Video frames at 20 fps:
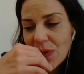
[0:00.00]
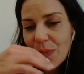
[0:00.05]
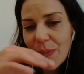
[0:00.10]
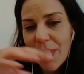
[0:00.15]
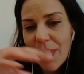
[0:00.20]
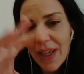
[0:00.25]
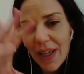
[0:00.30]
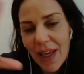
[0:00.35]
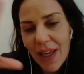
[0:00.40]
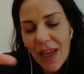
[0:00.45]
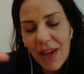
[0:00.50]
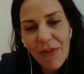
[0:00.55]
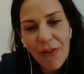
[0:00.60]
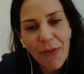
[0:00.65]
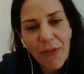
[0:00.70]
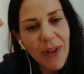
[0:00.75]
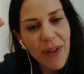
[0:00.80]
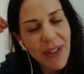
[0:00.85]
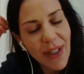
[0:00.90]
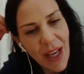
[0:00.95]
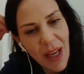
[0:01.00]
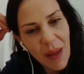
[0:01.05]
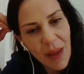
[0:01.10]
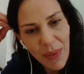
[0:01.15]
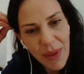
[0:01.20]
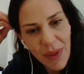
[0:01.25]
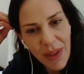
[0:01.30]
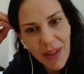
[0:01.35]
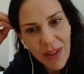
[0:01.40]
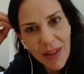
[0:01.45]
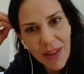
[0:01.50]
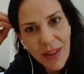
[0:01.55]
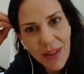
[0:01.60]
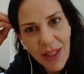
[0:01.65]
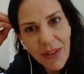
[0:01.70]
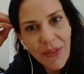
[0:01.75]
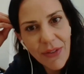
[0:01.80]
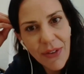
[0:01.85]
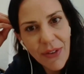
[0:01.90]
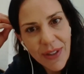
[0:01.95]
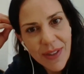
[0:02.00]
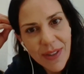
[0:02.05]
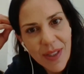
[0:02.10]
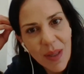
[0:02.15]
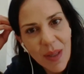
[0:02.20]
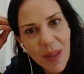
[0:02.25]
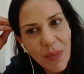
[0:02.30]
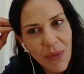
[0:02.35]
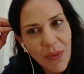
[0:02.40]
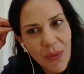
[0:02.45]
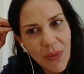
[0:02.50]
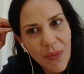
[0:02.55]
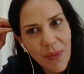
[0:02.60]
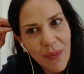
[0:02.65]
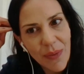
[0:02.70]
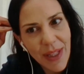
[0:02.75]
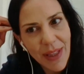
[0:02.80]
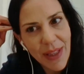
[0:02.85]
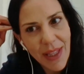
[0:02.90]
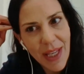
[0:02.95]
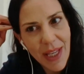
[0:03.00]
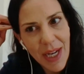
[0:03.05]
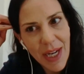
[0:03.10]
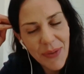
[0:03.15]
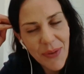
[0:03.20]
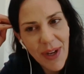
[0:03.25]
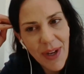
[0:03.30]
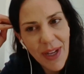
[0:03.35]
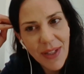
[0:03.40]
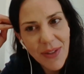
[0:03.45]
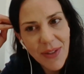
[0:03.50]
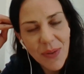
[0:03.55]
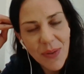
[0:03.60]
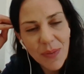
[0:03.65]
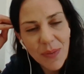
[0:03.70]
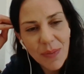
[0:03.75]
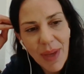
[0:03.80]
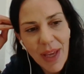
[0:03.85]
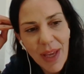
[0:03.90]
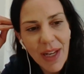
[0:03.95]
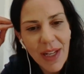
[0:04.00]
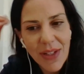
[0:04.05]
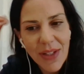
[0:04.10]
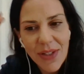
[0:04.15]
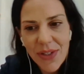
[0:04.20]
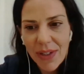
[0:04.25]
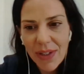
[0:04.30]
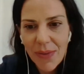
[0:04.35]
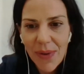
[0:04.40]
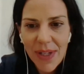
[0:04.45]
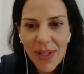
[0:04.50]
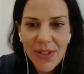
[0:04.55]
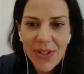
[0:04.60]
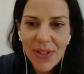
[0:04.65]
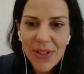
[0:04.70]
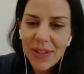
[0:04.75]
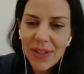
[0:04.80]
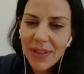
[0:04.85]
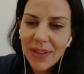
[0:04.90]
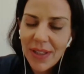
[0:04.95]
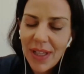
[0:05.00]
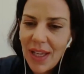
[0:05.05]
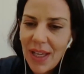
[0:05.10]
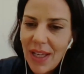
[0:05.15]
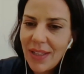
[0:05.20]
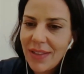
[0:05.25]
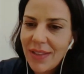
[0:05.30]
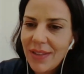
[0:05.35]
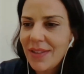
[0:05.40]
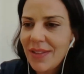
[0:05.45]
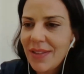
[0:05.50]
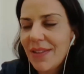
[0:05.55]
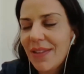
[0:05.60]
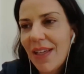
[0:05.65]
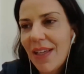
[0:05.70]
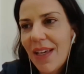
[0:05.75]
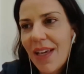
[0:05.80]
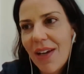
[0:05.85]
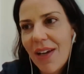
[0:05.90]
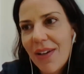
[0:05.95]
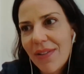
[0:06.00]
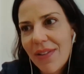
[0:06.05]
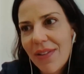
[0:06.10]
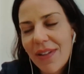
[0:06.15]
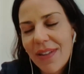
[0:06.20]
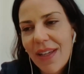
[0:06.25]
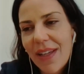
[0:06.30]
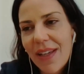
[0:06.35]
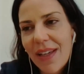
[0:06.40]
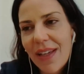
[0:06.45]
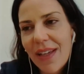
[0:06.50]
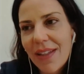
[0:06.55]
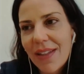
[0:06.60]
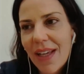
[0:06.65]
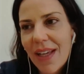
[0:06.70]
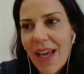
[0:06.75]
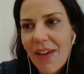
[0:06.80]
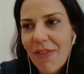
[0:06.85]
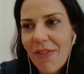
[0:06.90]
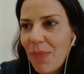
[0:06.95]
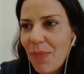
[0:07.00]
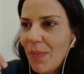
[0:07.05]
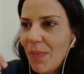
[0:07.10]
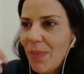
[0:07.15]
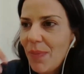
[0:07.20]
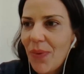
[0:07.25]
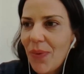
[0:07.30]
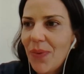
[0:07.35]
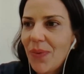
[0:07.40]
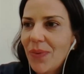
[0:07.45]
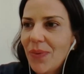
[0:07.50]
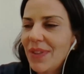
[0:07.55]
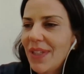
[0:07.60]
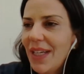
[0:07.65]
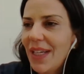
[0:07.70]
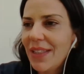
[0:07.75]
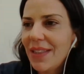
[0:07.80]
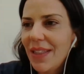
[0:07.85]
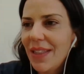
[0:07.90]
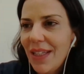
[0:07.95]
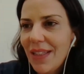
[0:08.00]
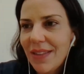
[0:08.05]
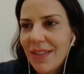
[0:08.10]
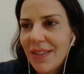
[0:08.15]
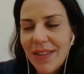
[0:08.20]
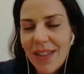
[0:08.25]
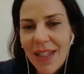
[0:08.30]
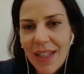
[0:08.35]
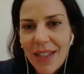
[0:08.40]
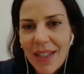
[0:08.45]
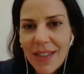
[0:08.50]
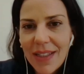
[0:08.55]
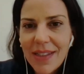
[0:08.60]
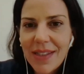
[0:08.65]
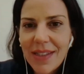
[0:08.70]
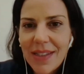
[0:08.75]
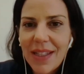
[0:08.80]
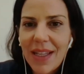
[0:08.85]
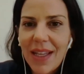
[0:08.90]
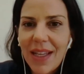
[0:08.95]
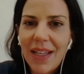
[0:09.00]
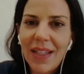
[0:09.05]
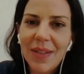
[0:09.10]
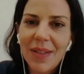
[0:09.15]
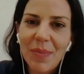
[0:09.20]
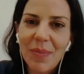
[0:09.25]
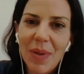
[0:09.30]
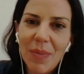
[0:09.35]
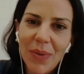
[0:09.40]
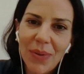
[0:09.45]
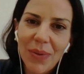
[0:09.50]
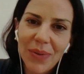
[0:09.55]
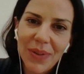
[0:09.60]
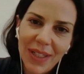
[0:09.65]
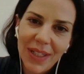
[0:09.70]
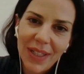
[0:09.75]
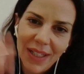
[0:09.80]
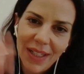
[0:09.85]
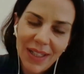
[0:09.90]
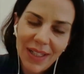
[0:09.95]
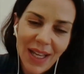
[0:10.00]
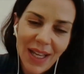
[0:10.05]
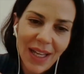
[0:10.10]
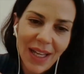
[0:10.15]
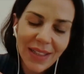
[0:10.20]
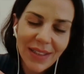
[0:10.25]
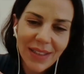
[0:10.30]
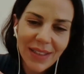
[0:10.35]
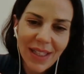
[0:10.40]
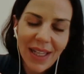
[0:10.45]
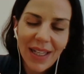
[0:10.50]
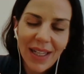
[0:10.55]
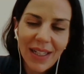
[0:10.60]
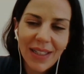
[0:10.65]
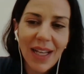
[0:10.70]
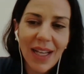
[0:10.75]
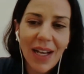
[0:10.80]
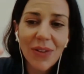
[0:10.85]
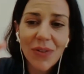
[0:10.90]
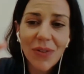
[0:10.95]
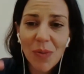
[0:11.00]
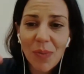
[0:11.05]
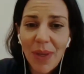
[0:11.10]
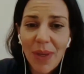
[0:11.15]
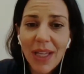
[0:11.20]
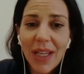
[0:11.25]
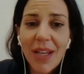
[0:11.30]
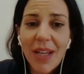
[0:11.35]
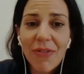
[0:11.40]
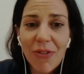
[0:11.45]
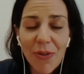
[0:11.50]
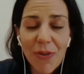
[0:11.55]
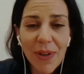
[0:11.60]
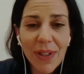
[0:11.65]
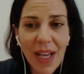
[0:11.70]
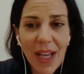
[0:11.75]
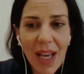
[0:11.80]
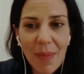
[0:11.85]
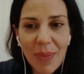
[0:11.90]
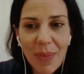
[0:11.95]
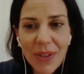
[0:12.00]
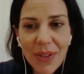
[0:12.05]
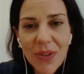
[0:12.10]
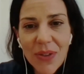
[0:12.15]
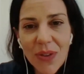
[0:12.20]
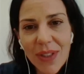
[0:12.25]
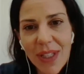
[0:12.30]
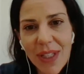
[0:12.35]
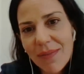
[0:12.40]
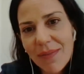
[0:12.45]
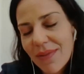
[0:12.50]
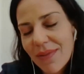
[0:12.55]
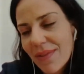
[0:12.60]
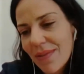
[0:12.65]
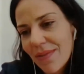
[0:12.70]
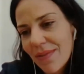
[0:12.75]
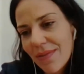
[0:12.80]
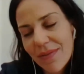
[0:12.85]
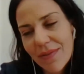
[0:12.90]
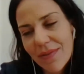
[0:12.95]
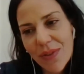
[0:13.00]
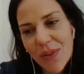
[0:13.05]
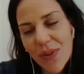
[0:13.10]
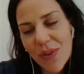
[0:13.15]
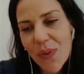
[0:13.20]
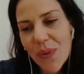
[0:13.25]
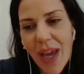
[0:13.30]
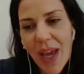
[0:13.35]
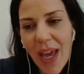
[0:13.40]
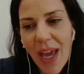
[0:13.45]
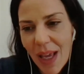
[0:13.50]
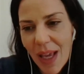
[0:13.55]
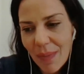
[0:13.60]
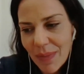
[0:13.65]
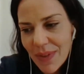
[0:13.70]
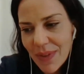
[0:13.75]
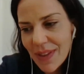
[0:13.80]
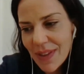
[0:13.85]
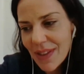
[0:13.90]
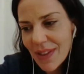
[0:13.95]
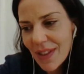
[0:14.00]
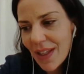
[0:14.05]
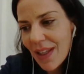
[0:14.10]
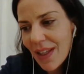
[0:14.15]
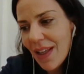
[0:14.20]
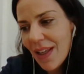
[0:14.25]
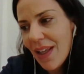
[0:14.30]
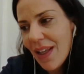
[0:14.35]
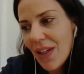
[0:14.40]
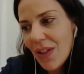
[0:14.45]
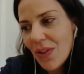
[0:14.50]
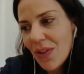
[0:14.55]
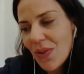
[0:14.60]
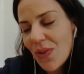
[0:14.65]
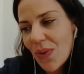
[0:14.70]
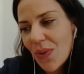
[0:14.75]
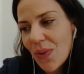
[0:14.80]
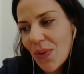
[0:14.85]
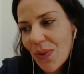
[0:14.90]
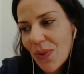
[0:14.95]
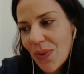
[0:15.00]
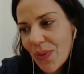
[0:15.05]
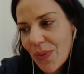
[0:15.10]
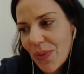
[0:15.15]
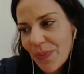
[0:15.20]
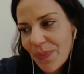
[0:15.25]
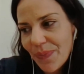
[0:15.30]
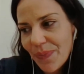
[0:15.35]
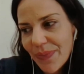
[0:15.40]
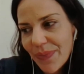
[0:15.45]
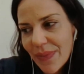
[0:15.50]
make everyone happy. Like, for example, when they are trying to manage a region and they have people that need this and people that need that, and how to make everyone happy. So they do games to